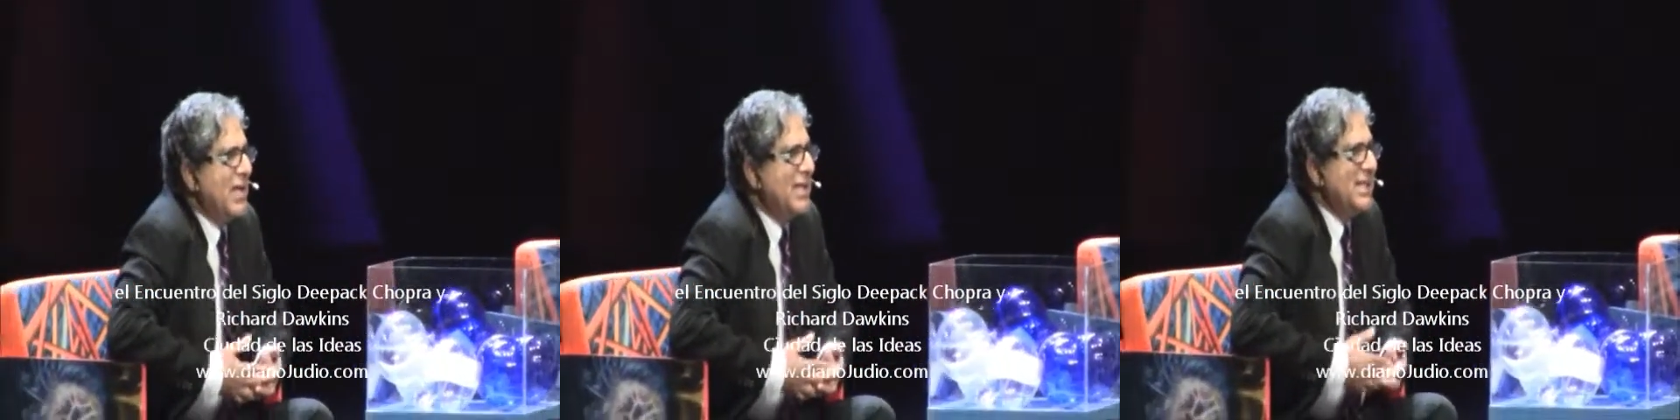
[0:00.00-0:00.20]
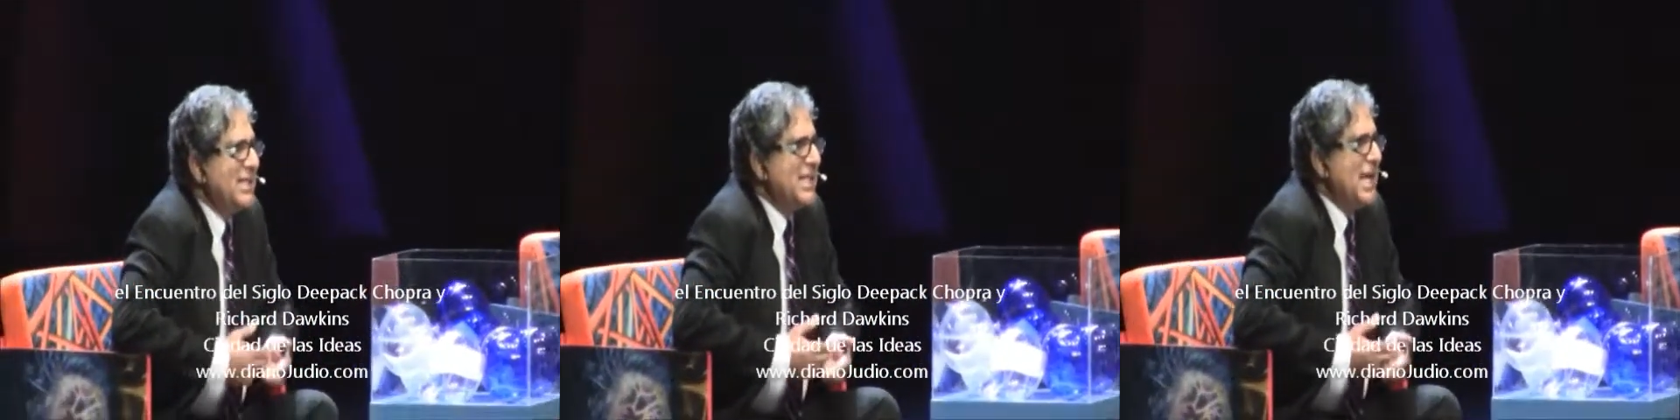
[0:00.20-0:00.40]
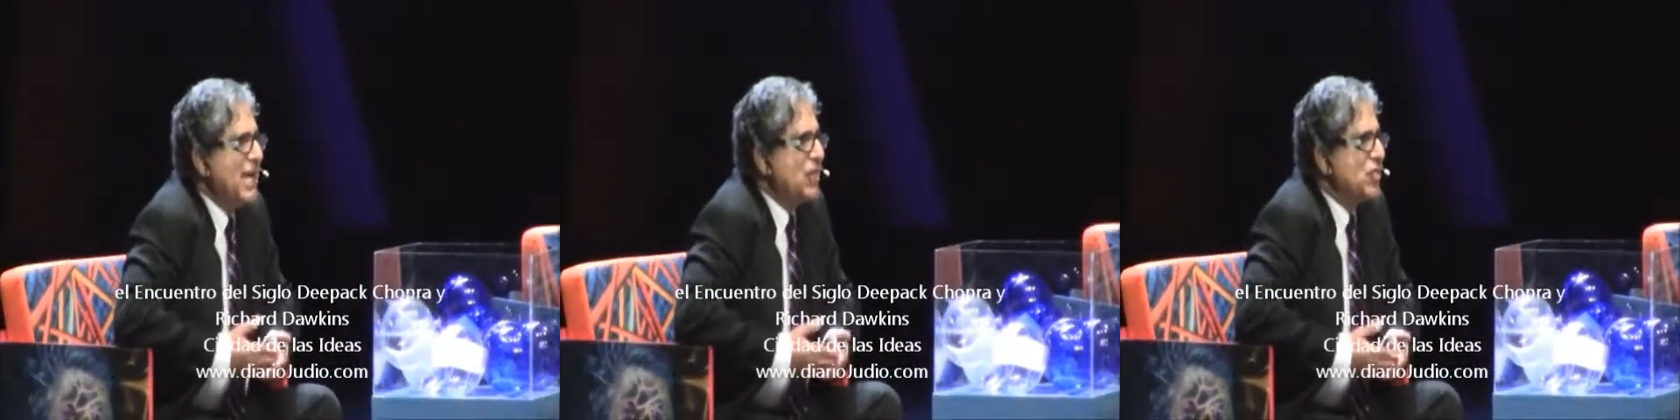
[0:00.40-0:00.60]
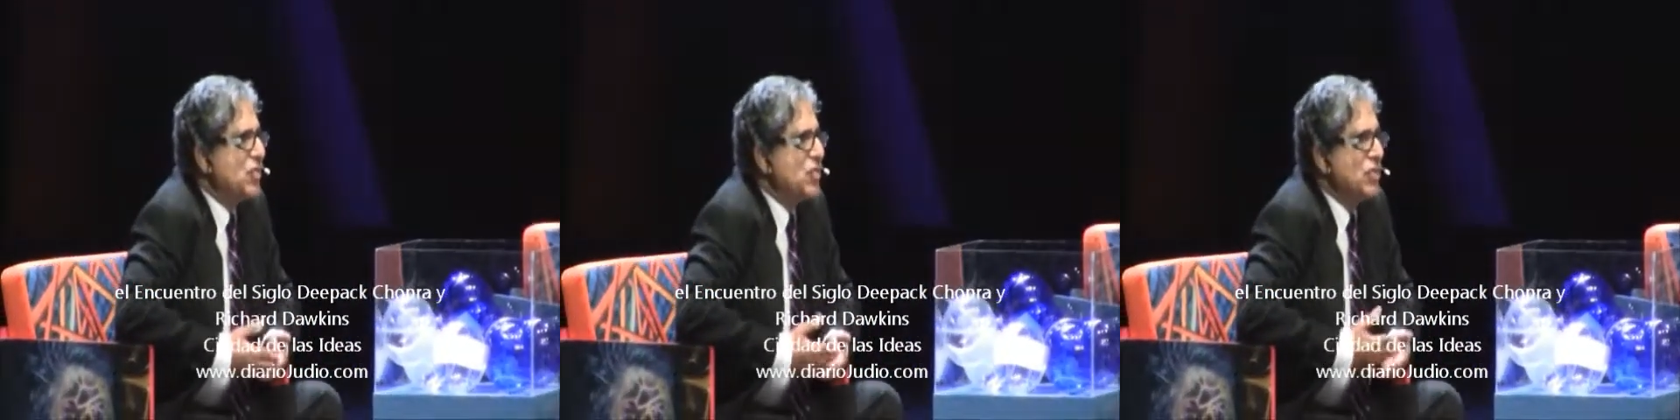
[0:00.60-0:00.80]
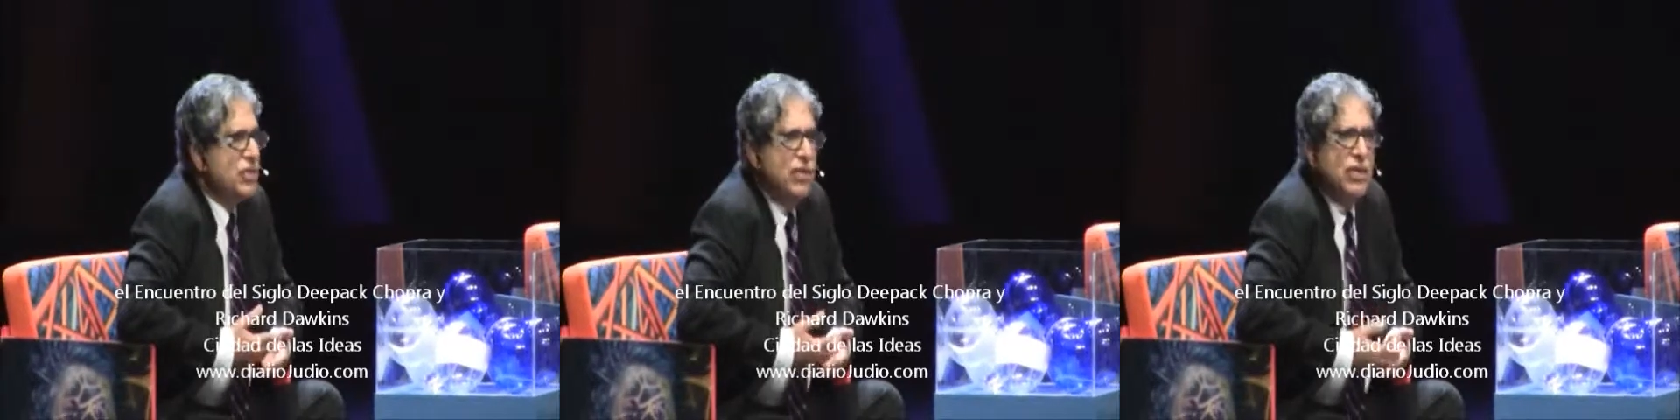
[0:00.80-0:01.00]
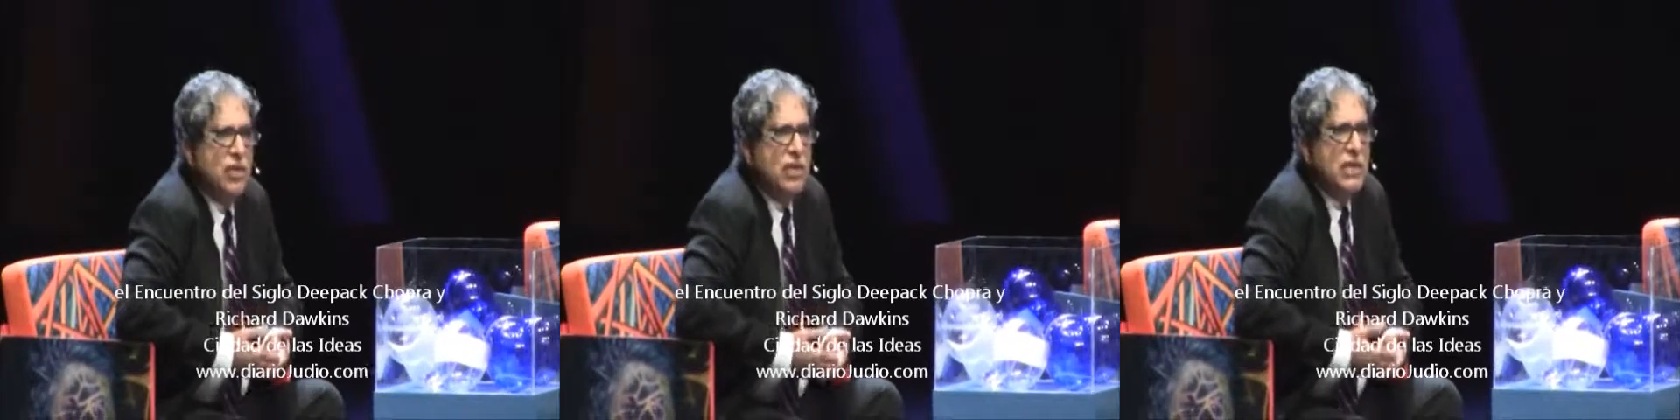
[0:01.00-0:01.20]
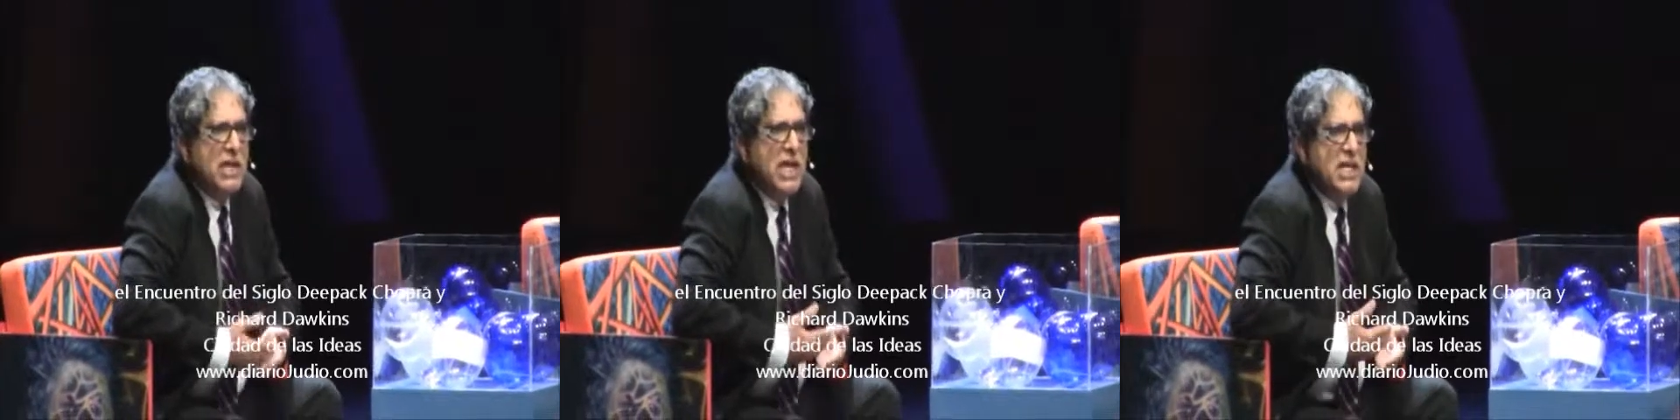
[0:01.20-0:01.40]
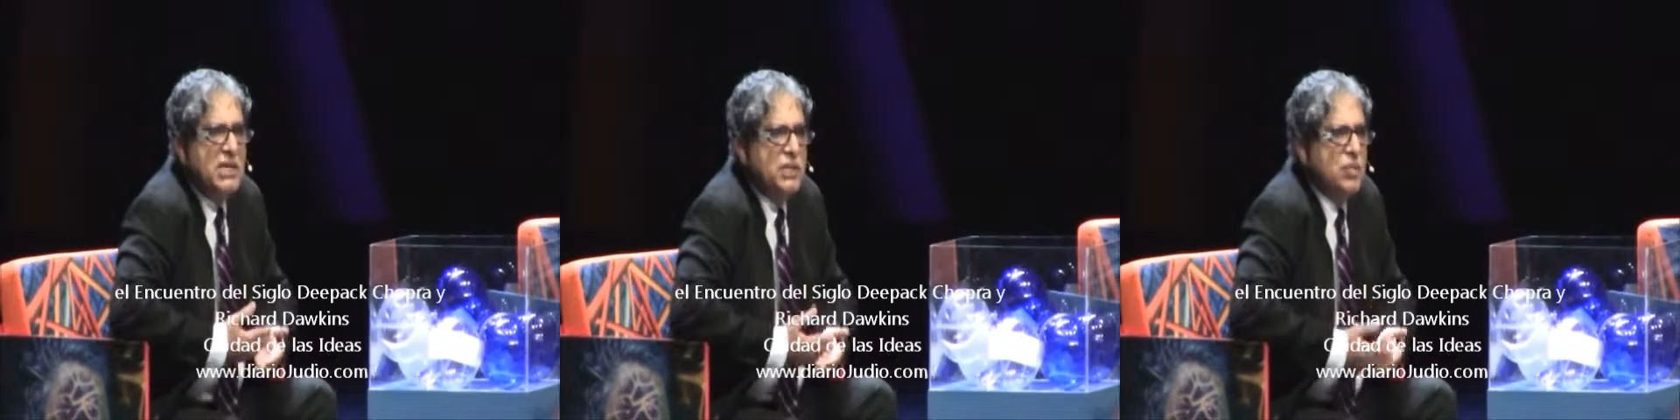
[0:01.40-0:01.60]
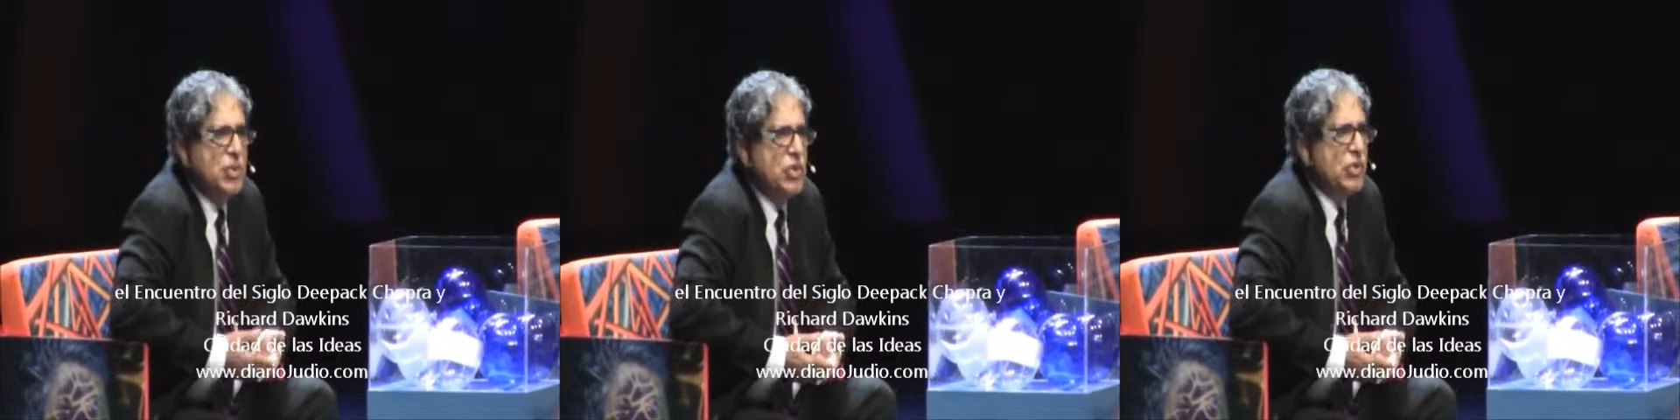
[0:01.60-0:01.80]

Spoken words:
Is there truth, goodness,